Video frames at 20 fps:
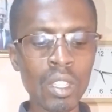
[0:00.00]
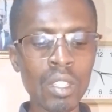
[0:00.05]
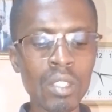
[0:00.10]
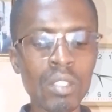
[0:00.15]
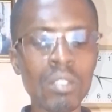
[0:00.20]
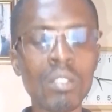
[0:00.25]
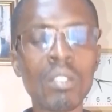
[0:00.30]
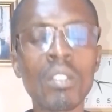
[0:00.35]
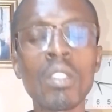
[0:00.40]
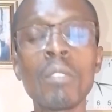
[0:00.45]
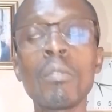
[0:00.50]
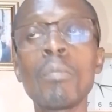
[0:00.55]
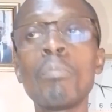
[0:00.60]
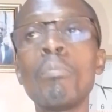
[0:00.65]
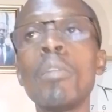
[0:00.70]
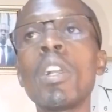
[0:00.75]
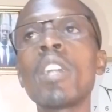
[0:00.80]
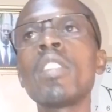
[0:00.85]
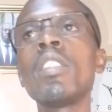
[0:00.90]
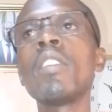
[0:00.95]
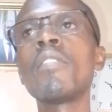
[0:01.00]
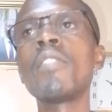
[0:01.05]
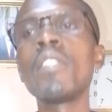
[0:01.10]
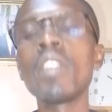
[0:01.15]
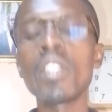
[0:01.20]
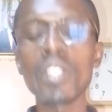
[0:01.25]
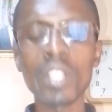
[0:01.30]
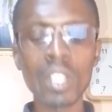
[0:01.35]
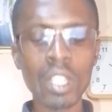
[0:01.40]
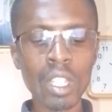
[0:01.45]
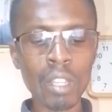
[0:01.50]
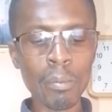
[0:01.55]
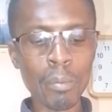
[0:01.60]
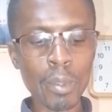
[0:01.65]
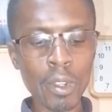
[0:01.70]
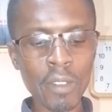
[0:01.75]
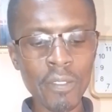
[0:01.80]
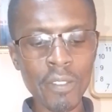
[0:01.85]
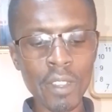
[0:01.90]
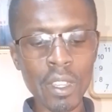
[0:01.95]
So by definition, a
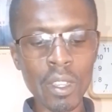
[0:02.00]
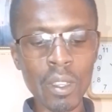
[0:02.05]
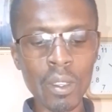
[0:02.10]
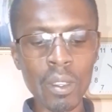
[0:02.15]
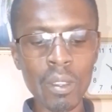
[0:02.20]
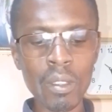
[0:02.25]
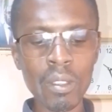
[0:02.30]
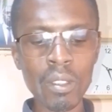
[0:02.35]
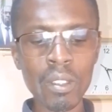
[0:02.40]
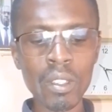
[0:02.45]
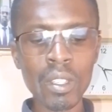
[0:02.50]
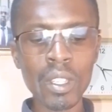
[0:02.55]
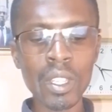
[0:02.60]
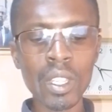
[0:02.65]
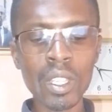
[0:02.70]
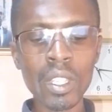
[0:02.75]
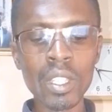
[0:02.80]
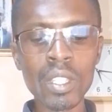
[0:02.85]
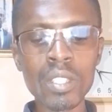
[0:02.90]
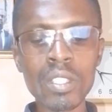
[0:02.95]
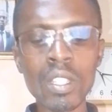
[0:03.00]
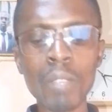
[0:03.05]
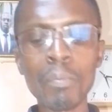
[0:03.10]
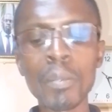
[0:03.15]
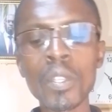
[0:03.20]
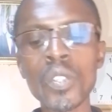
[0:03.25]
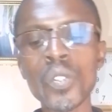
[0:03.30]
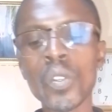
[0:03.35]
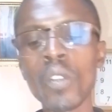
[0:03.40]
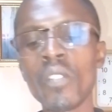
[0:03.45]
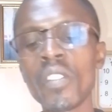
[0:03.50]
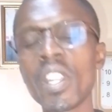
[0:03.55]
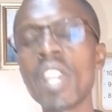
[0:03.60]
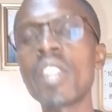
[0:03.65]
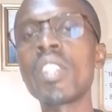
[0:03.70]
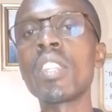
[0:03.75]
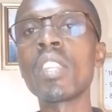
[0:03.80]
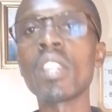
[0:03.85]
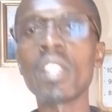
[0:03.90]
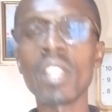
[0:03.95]
profile is a piece of
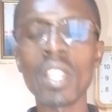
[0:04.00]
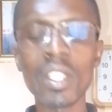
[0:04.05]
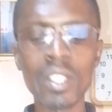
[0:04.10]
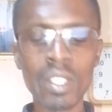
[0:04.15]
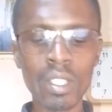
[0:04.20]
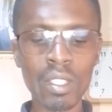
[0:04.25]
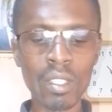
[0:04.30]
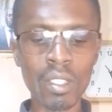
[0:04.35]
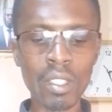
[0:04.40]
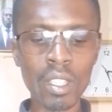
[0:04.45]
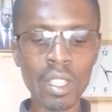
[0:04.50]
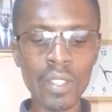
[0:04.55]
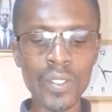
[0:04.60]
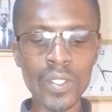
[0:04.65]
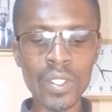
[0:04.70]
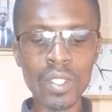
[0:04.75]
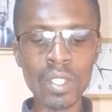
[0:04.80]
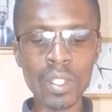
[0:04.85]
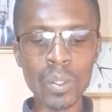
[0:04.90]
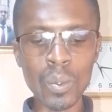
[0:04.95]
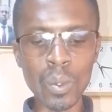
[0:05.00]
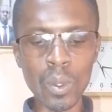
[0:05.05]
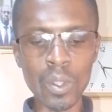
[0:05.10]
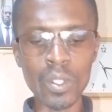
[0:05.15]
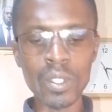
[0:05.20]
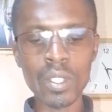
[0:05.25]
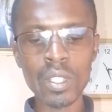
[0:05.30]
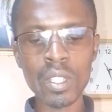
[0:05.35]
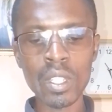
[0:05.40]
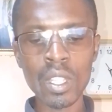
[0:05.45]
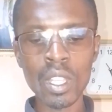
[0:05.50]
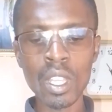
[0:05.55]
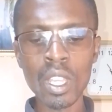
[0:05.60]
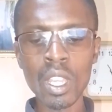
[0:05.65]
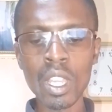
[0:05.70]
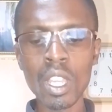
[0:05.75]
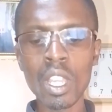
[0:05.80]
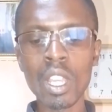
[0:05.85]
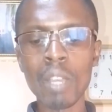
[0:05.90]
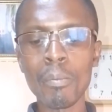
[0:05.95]
writing that gives details
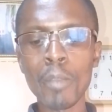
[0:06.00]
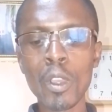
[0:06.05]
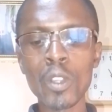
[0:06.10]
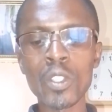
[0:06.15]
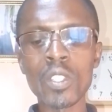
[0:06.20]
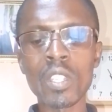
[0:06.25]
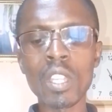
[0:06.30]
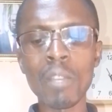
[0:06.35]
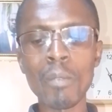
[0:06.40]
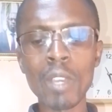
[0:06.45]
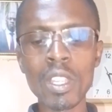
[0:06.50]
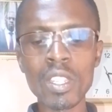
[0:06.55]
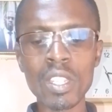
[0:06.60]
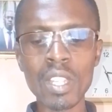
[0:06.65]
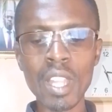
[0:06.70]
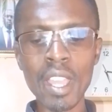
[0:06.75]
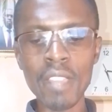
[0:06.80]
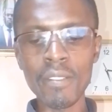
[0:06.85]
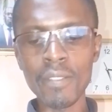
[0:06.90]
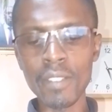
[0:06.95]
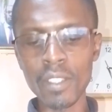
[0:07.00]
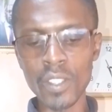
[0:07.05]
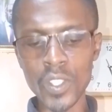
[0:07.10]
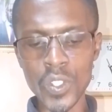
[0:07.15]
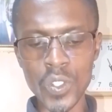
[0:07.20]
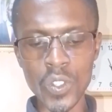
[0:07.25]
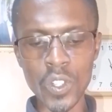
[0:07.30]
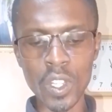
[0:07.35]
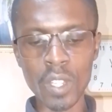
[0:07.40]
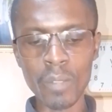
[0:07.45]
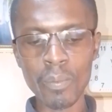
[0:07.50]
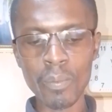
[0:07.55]
about someone's life history.